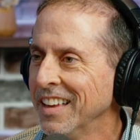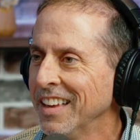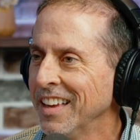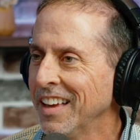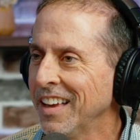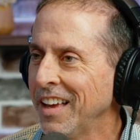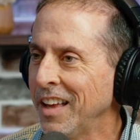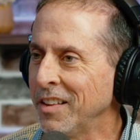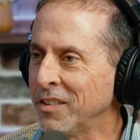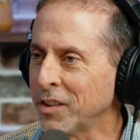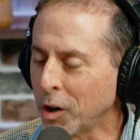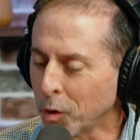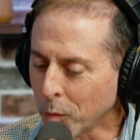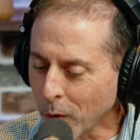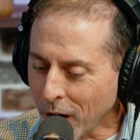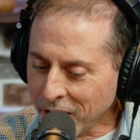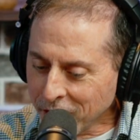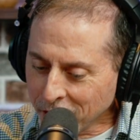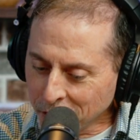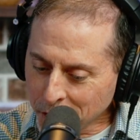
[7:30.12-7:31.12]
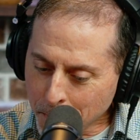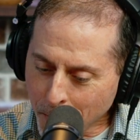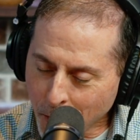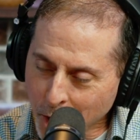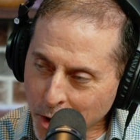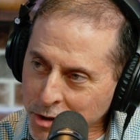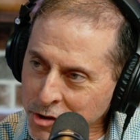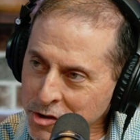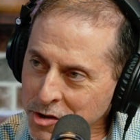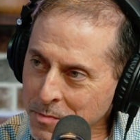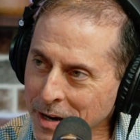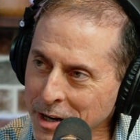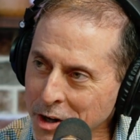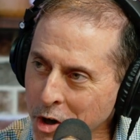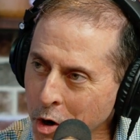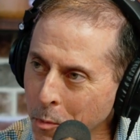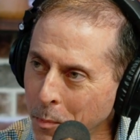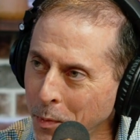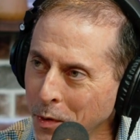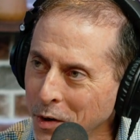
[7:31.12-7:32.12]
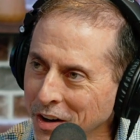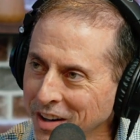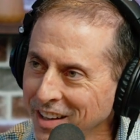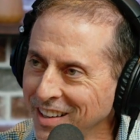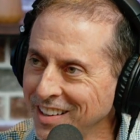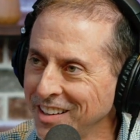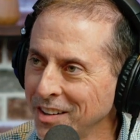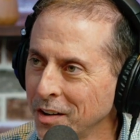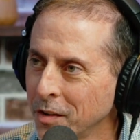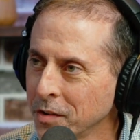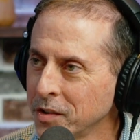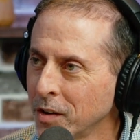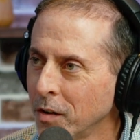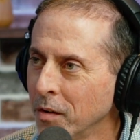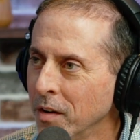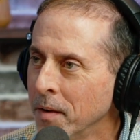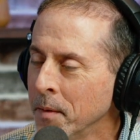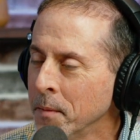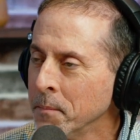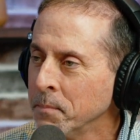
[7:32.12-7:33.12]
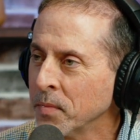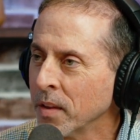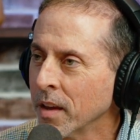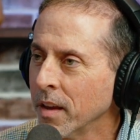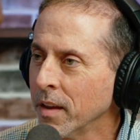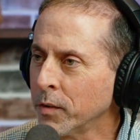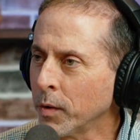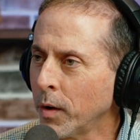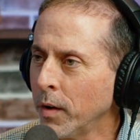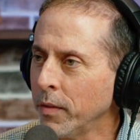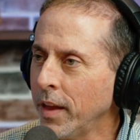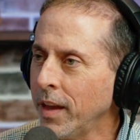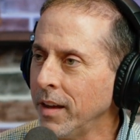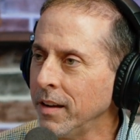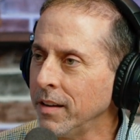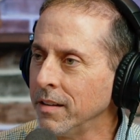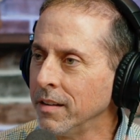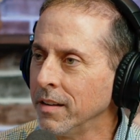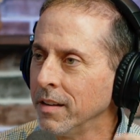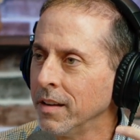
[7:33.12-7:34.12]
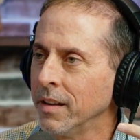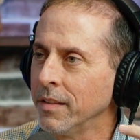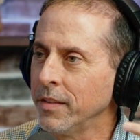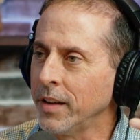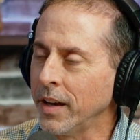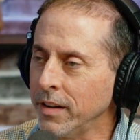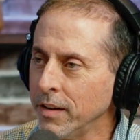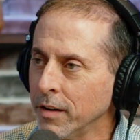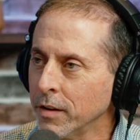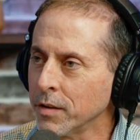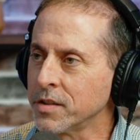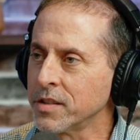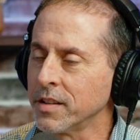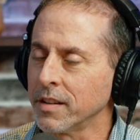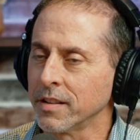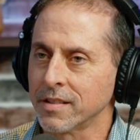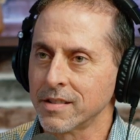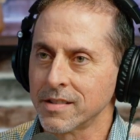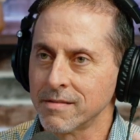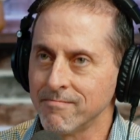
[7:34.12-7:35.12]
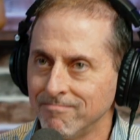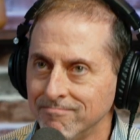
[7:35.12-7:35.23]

Instead of writing in the margins of my notebook, and so then there's this